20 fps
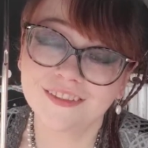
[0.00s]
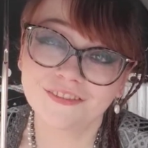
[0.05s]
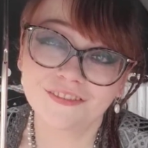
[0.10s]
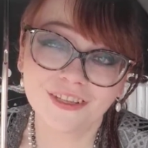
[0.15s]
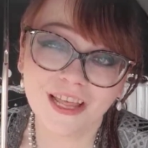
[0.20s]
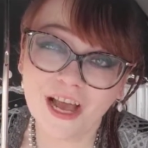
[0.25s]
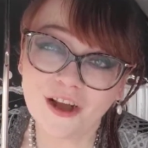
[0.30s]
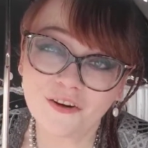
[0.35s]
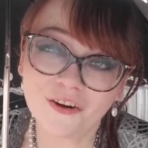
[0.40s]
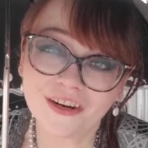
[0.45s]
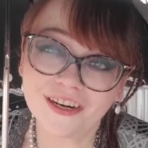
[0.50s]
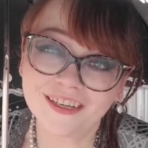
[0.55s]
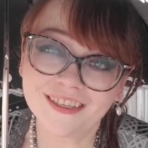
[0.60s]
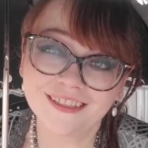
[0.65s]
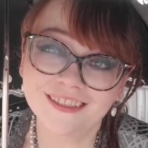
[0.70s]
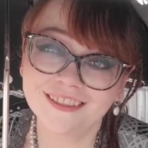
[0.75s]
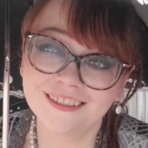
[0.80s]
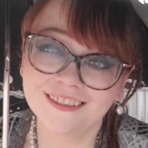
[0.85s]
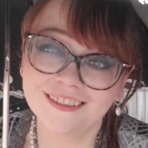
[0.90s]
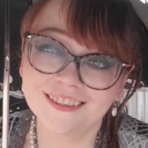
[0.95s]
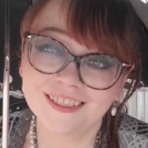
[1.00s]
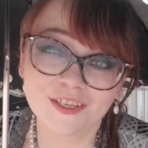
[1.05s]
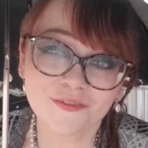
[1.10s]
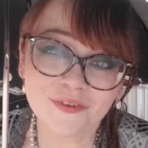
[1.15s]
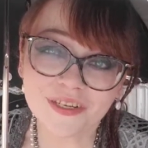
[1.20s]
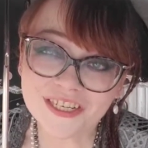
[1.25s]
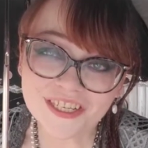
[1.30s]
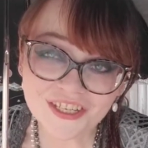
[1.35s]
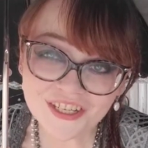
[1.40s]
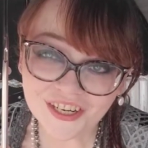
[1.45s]
flour, a little
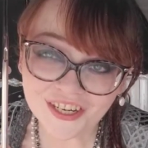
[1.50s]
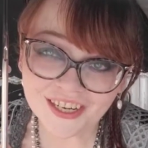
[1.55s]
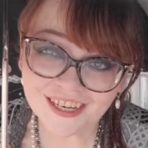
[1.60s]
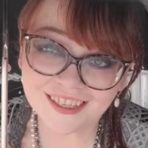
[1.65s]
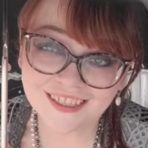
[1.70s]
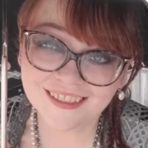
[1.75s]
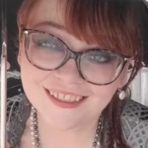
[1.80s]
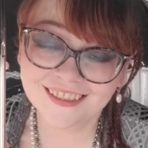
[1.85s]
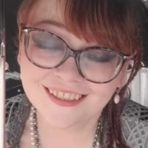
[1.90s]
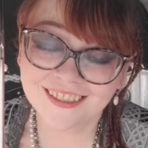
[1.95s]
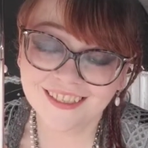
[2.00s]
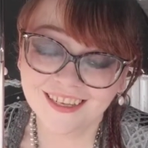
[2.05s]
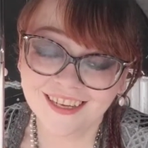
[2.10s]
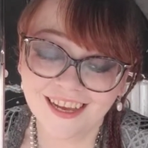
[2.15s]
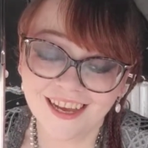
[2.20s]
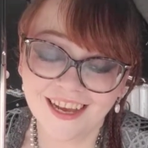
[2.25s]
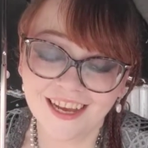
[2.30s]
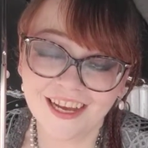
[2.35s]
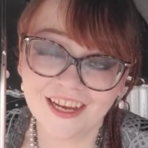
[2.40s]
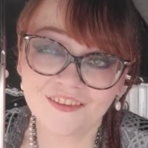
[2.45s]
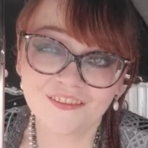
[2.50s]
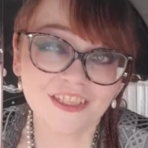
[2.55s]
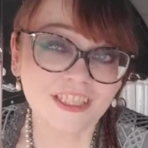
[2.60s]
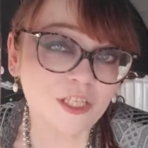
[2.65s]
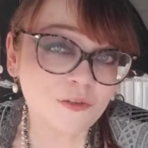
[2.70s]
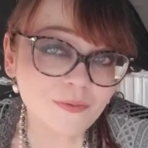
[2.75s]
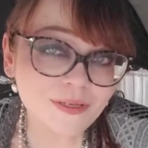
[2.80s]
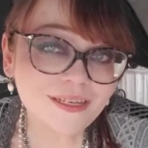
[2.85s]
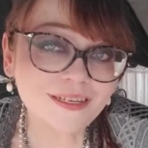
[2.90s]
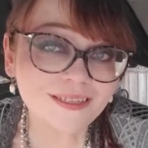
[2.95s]
bit of sugar, a
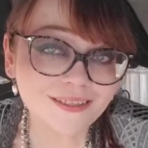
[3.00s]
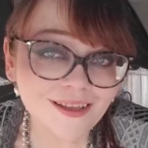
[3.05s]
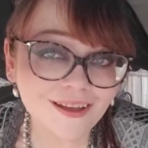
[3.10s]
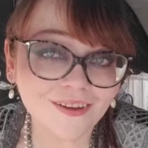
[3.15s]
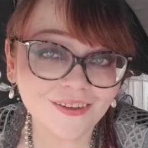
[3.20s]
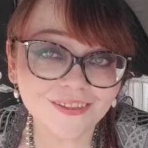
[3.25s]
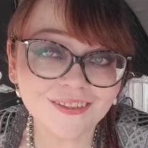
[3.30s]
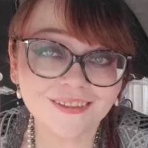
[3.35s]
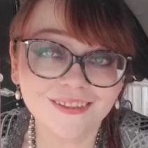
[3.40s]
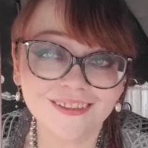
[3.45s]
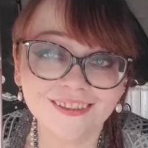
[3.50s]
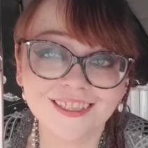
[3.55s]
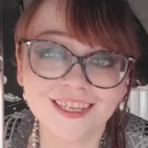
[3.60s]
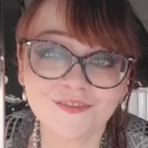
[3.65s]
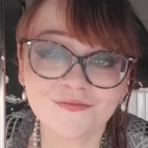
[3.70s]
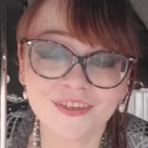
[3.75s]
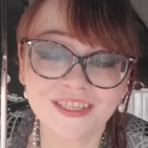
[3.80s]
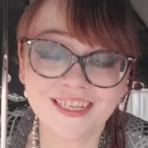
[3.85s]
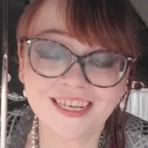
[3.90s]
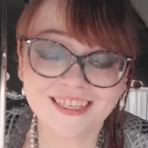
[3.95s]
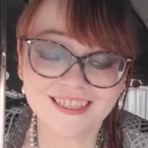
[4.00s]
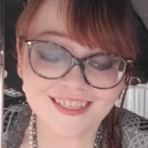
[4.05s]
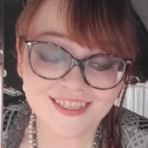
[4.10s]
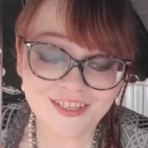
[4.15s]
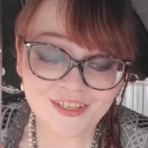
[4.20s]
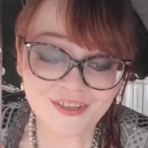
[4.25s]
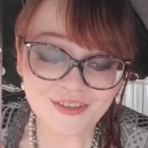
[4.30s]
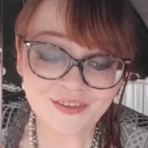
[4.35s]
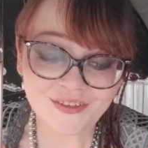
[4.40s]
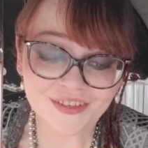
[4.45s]
little bit of salt can be nice
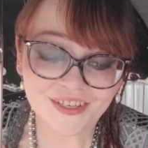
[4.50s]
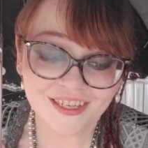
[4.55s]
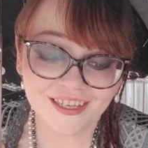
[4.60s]
too,